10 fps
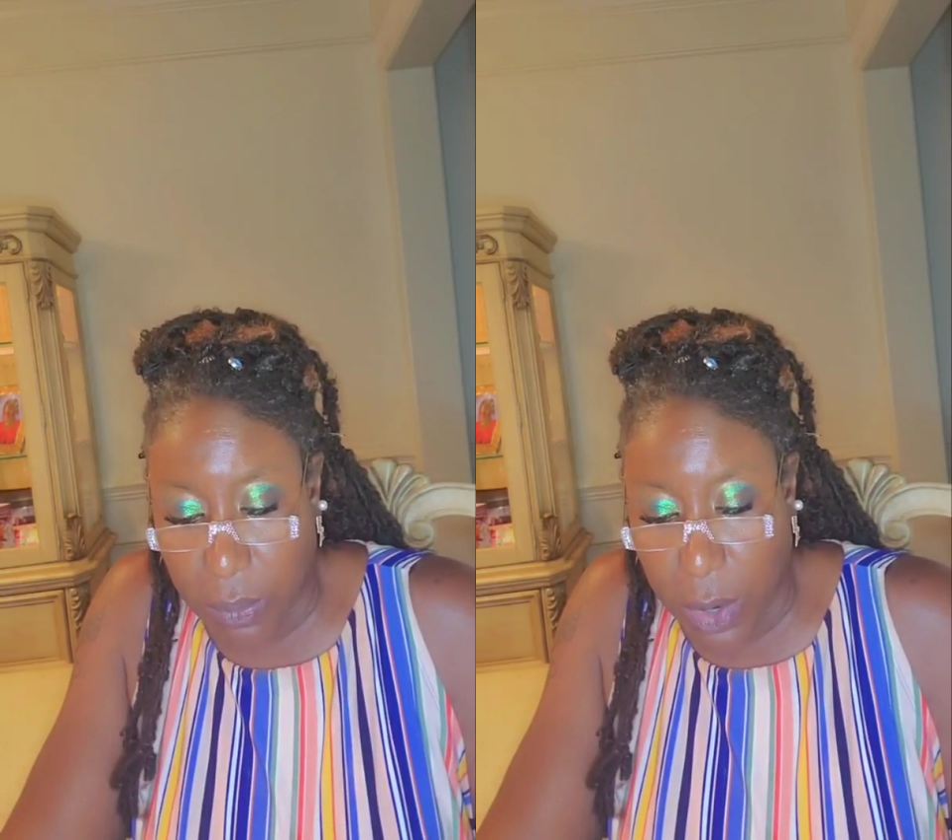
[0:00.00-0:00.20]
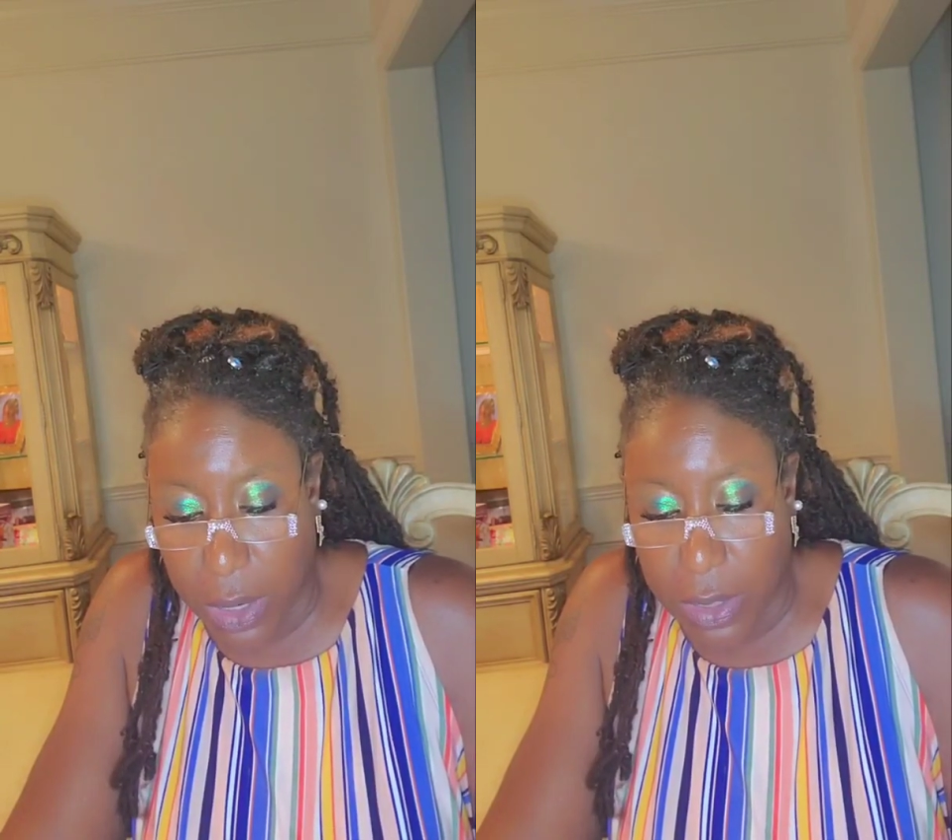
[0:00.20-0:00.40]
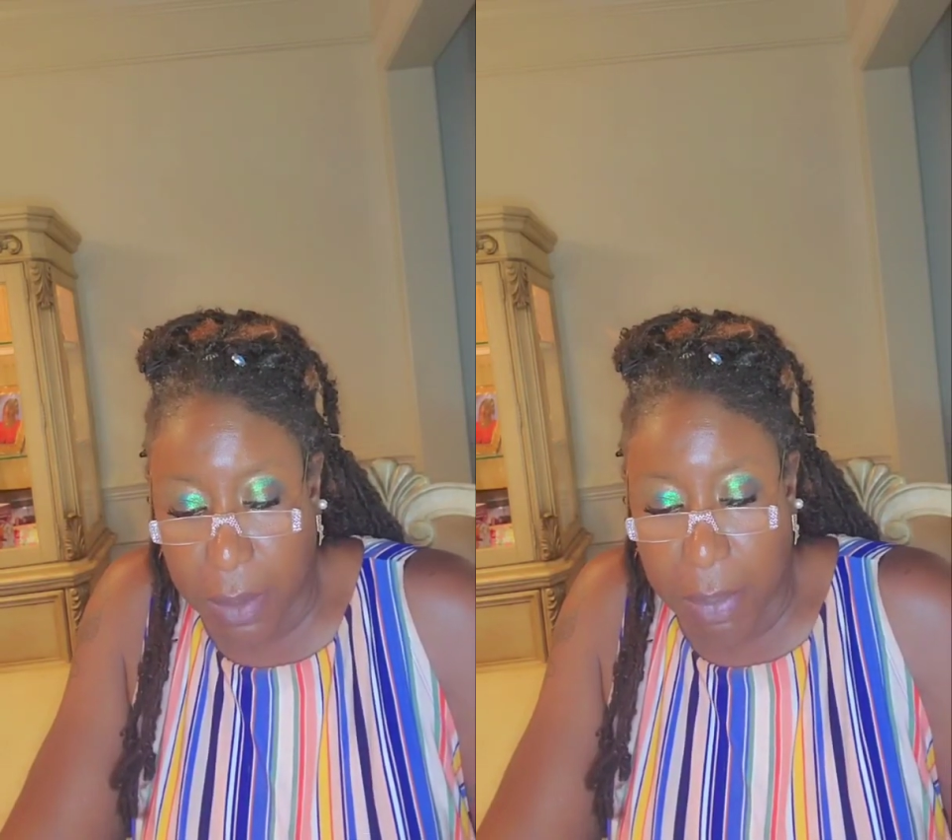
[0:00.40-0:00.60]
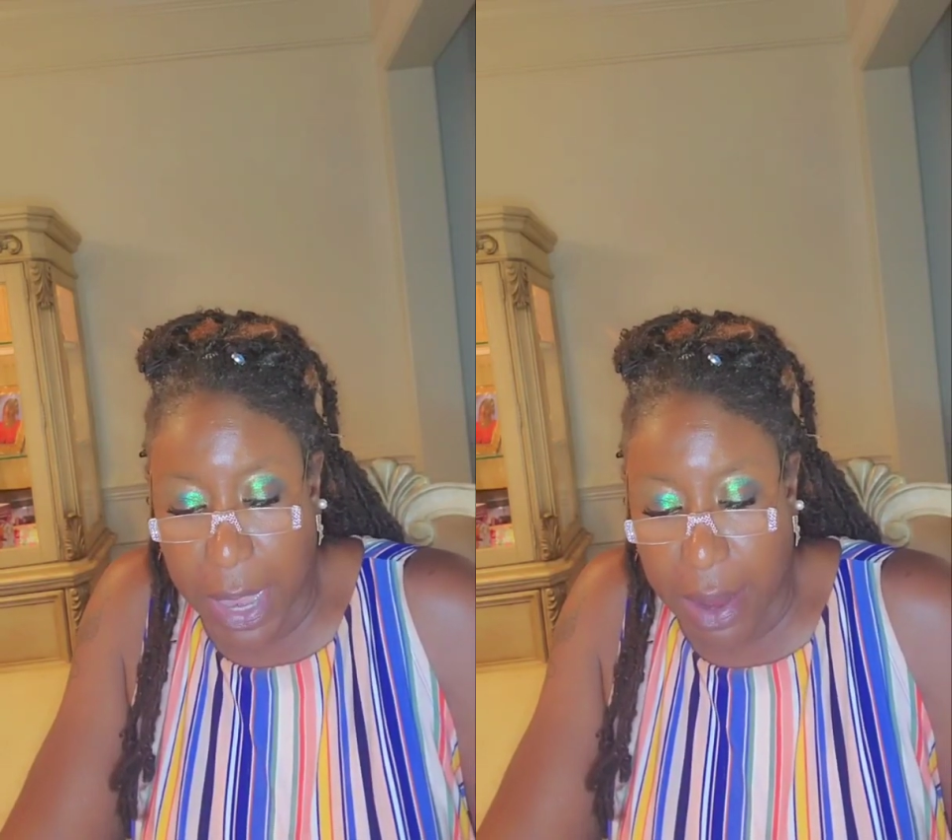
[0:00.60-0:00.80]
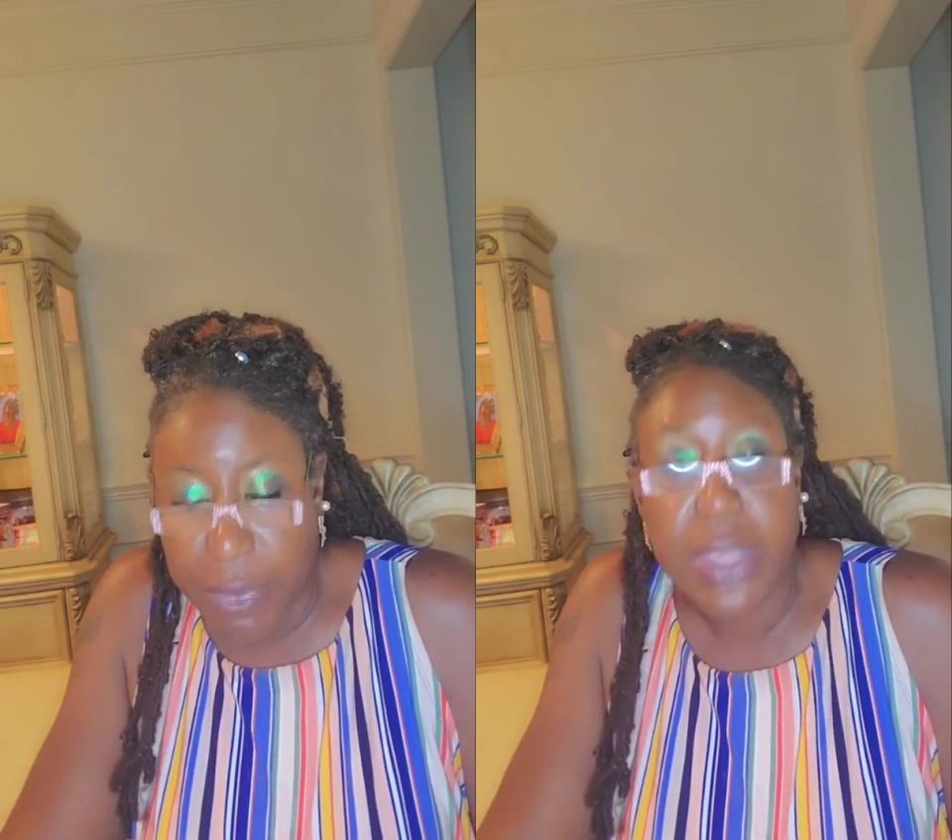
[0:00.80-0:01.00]
What are the
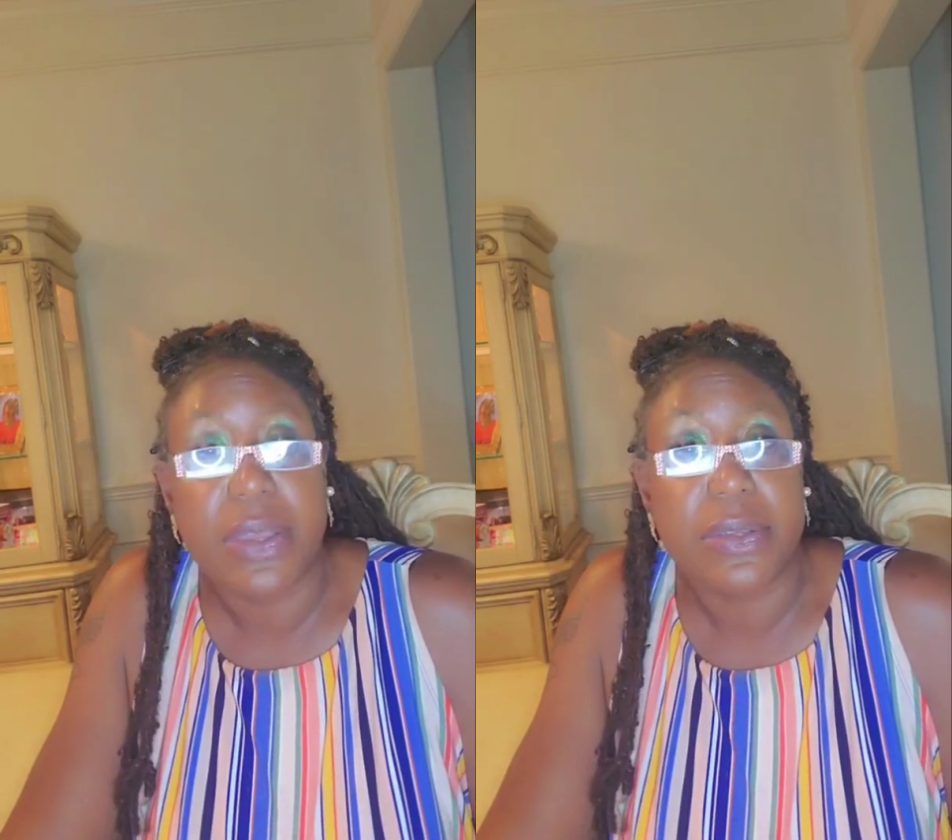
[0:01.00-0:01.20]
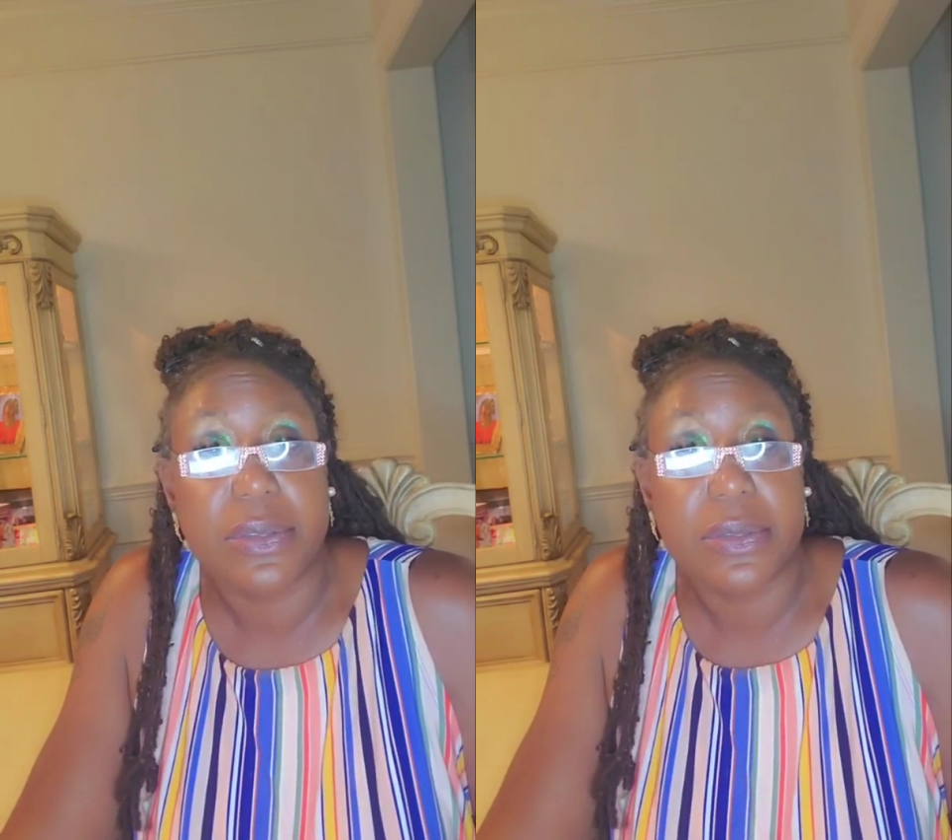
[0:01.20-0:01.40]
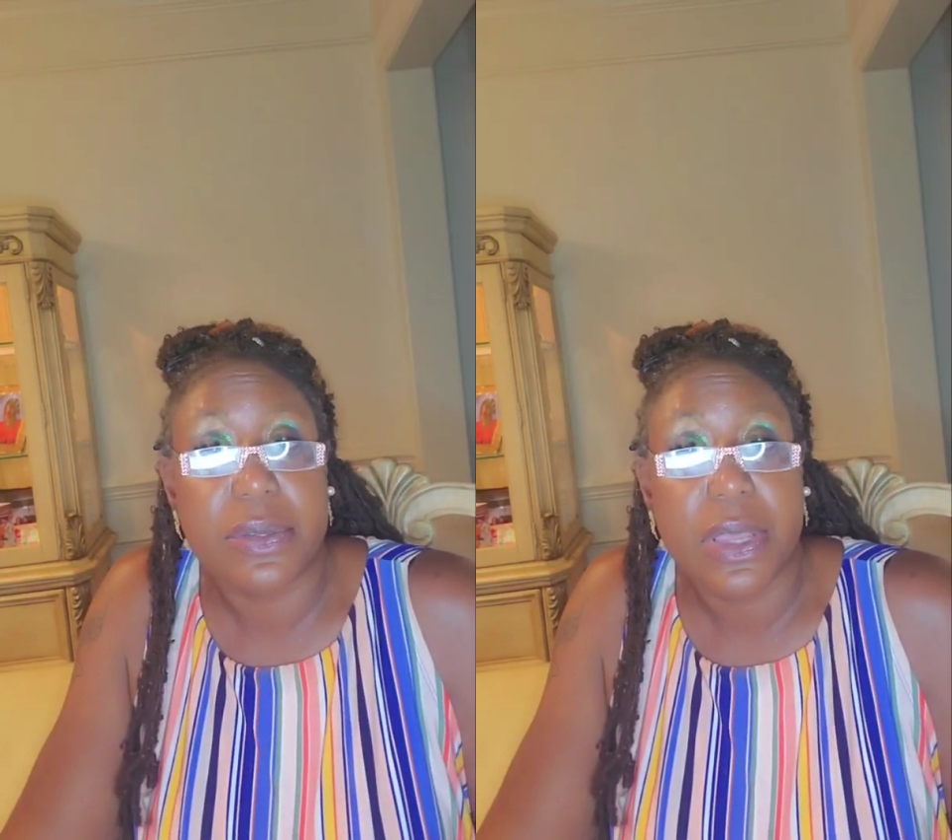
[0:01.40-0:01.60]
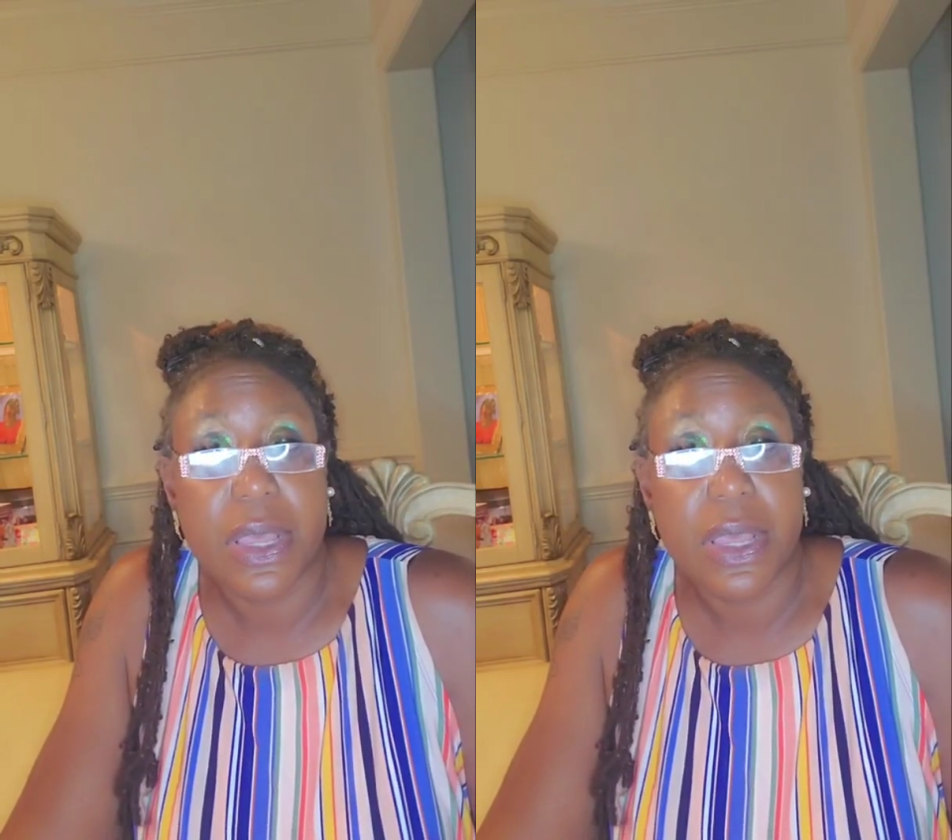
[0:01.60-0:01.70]
barriers?